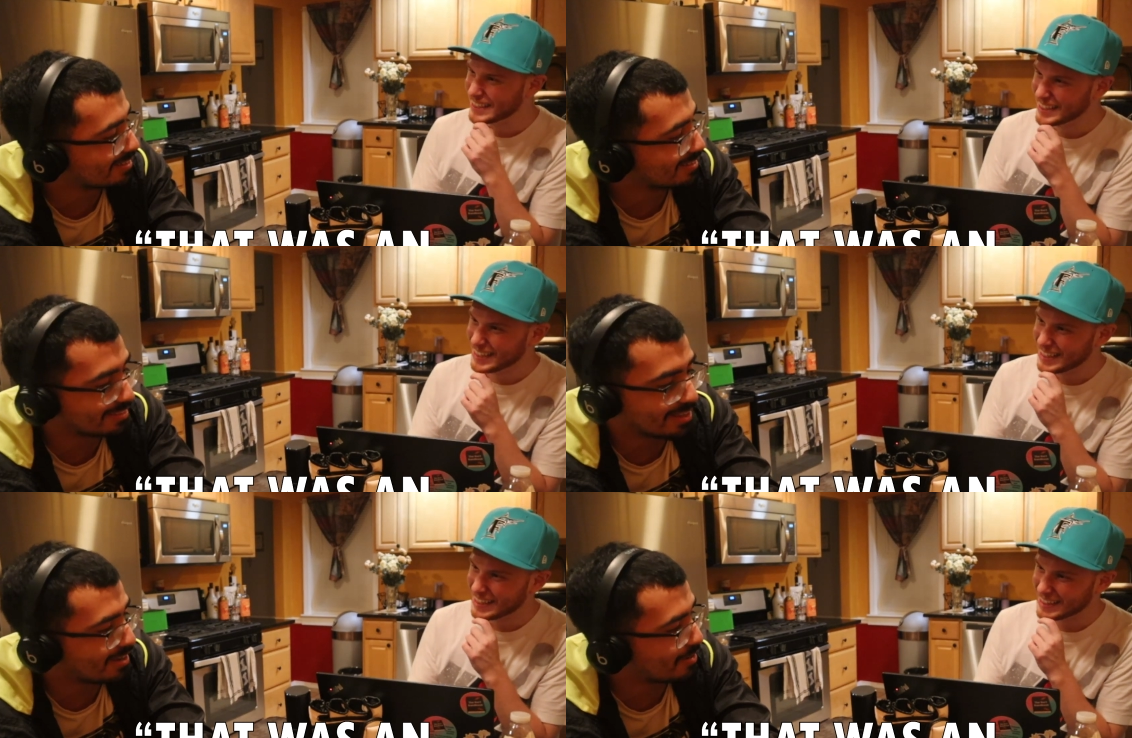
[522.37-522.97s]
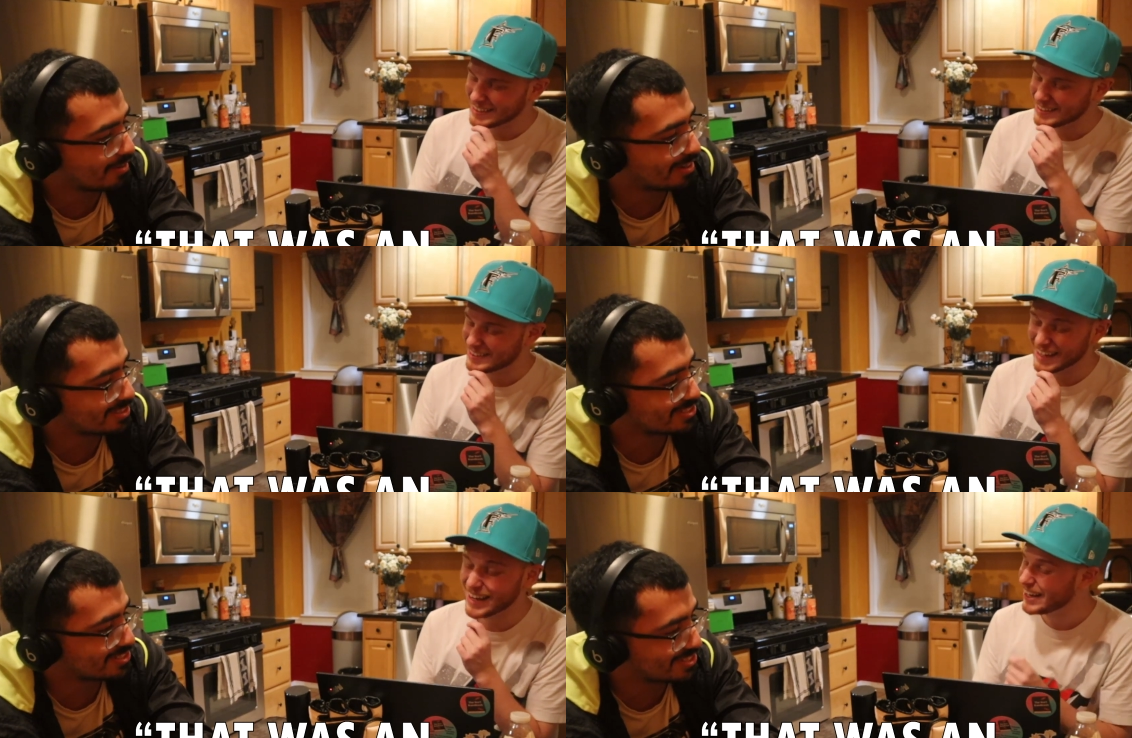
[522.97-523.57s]
Speaker 1: No, I just,
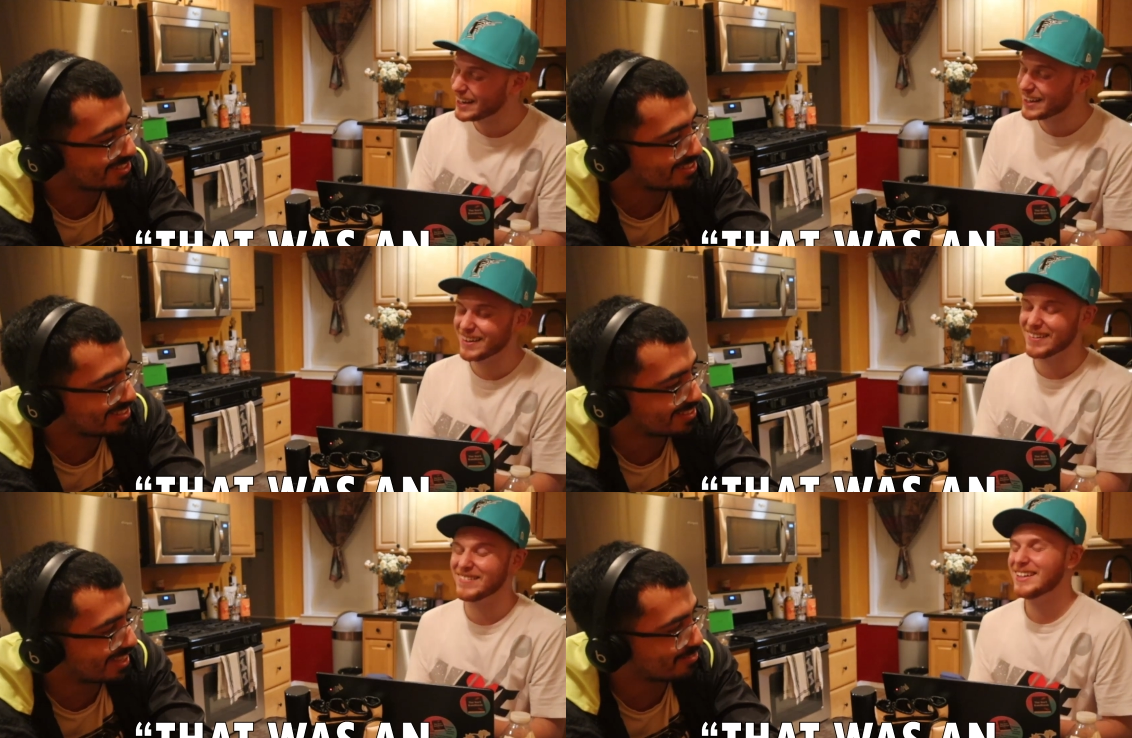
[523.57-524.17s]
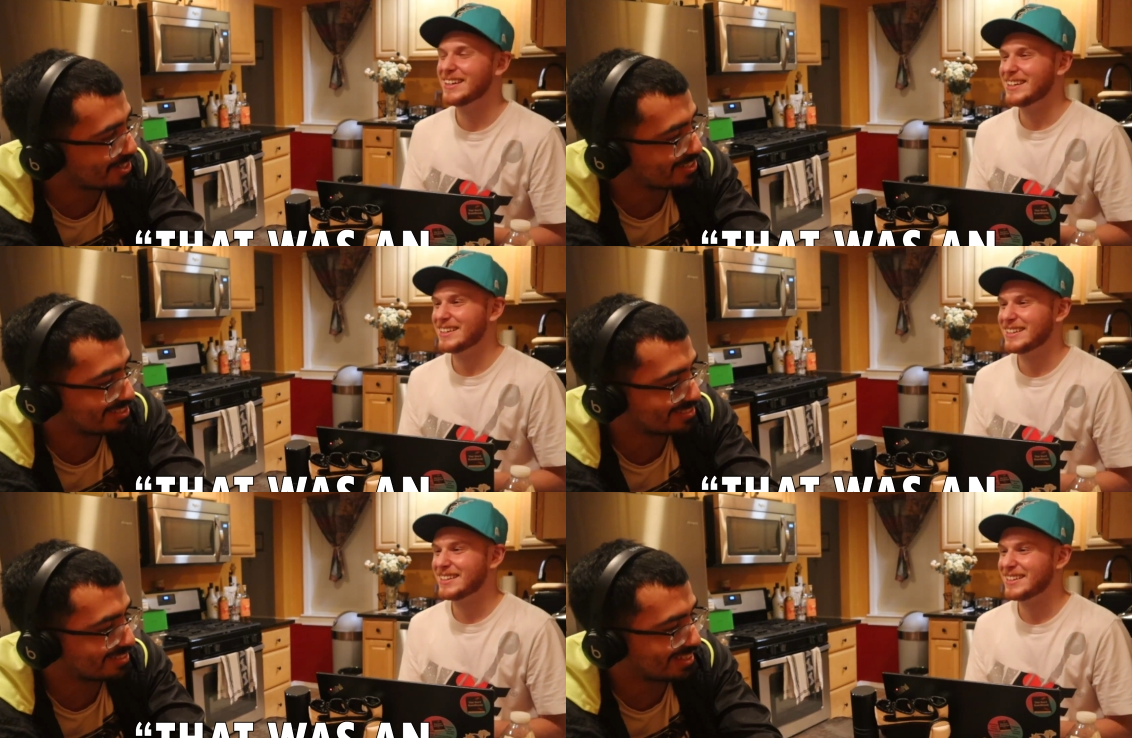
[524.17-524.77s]
damn. I read
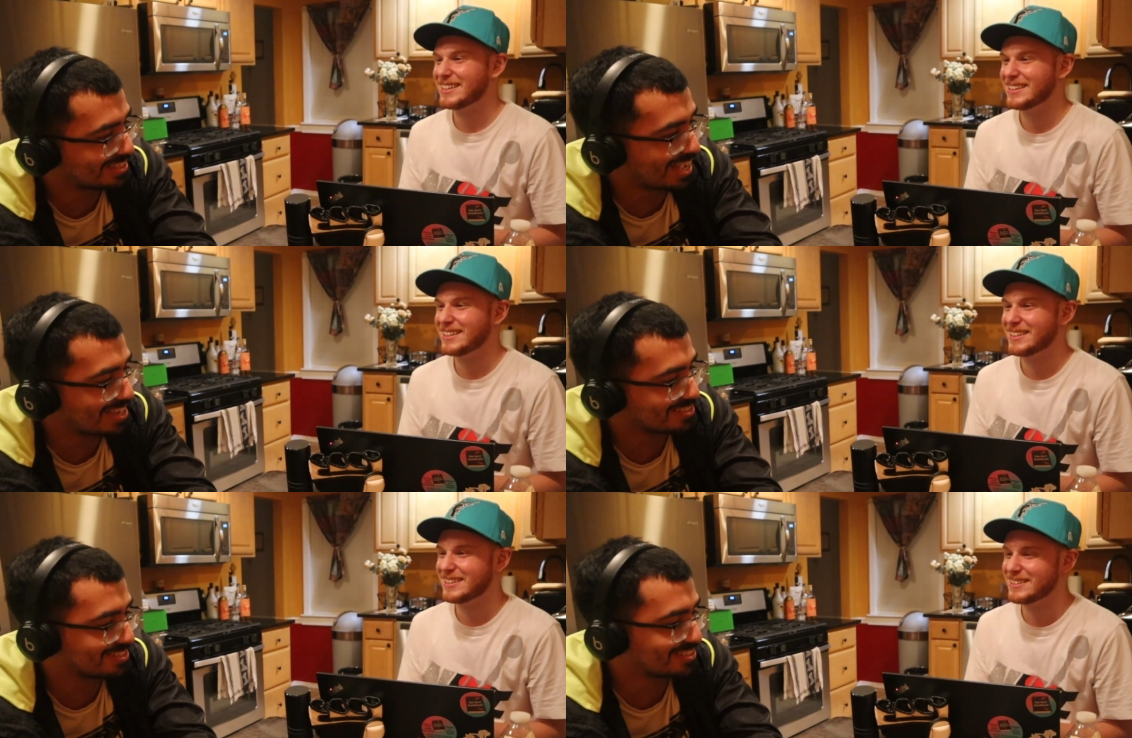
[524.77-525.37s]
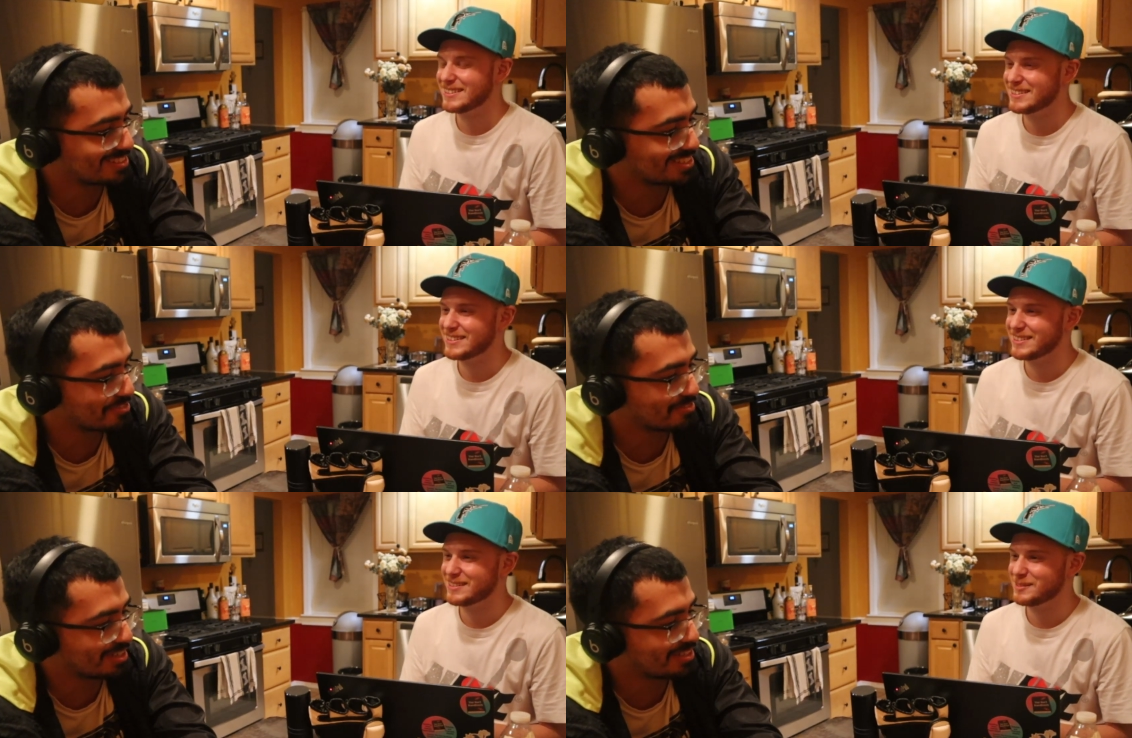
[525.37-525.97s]
your. I actually just like
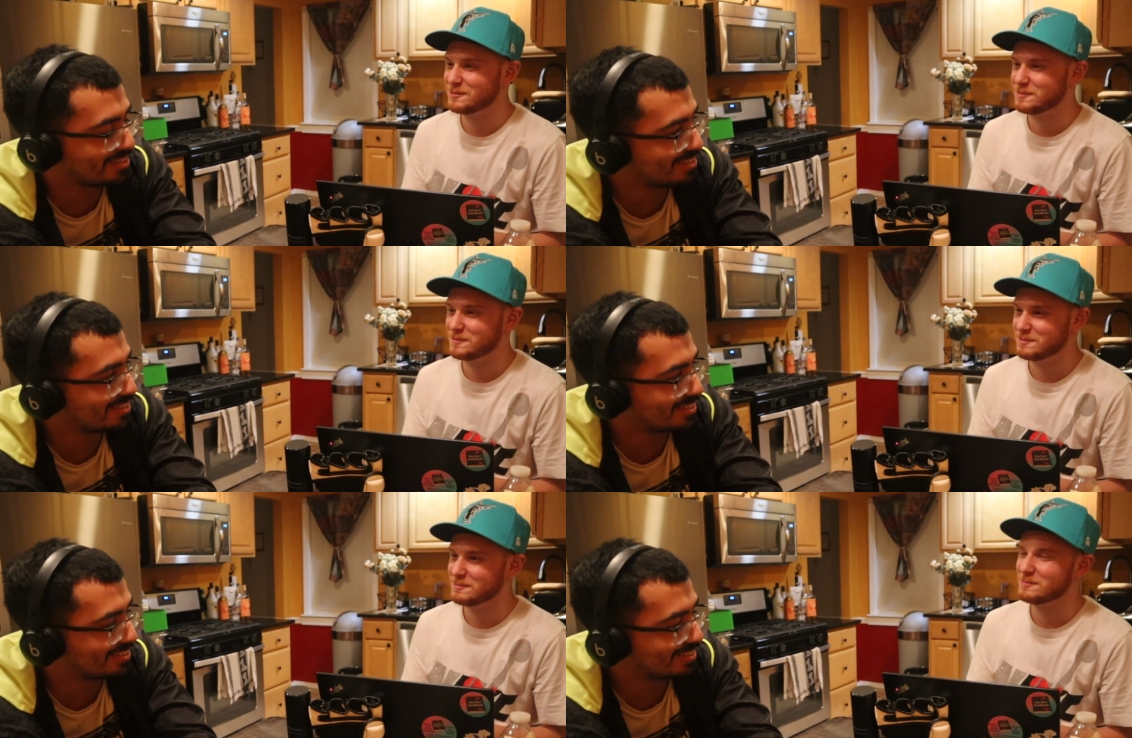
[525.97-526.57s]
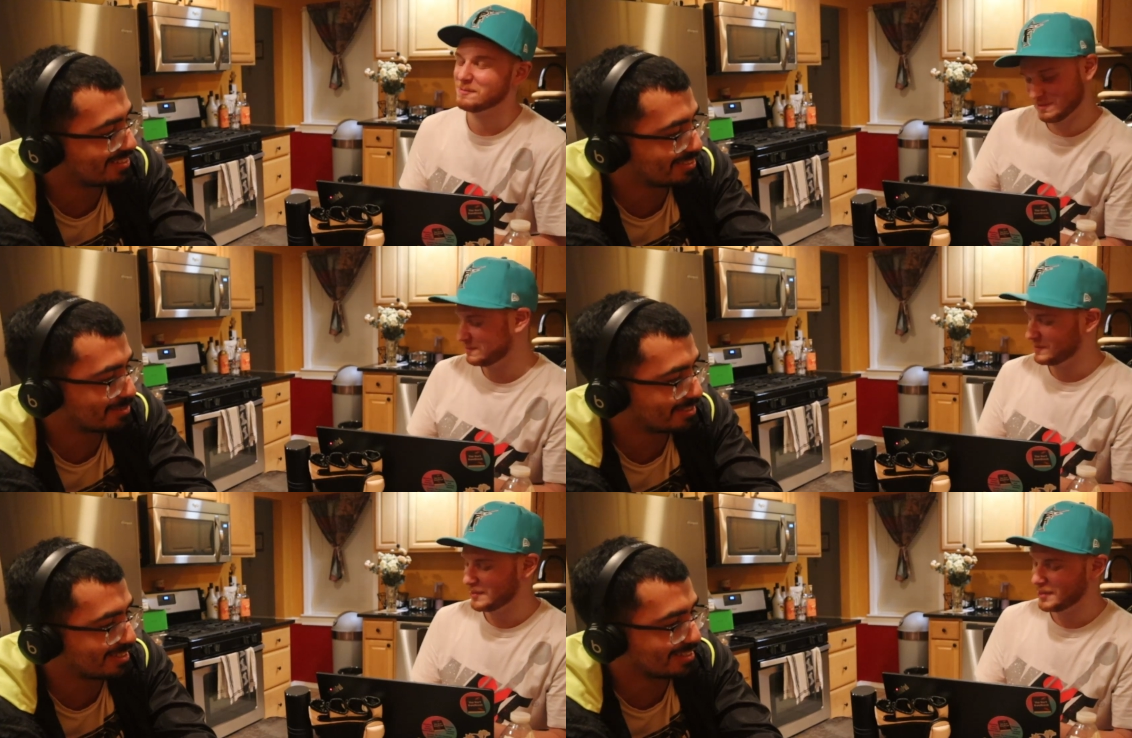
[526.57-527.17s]
read your list.
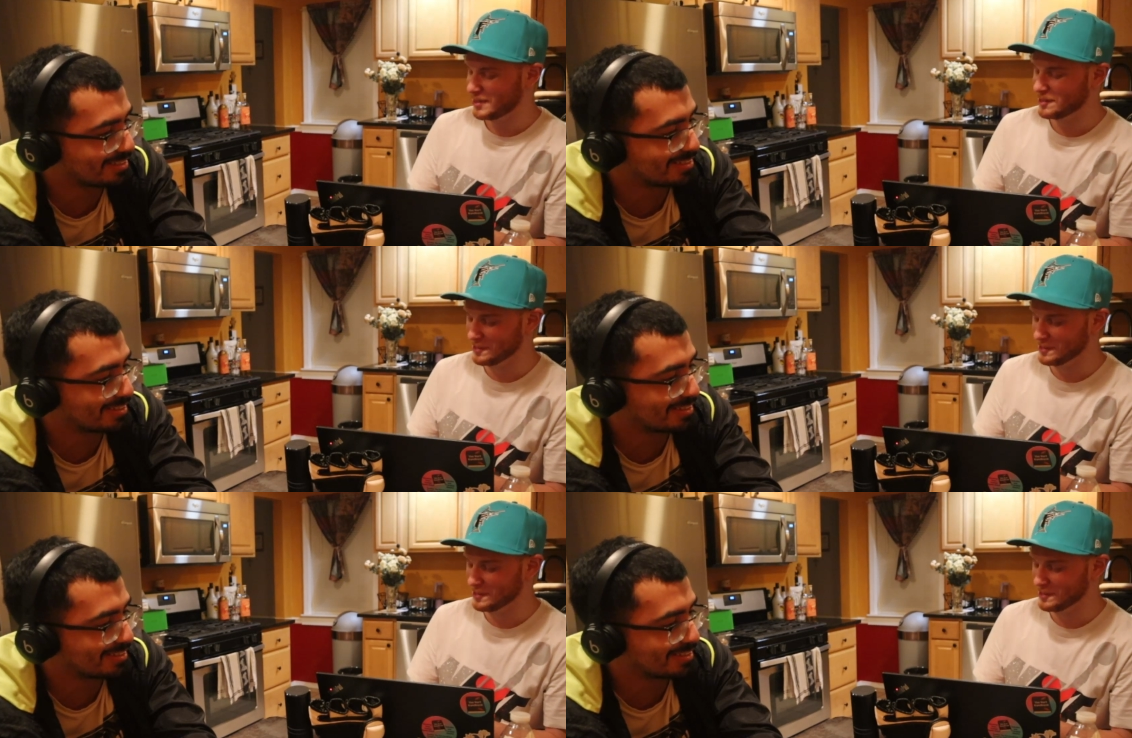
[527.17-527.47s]
That uh, you uh,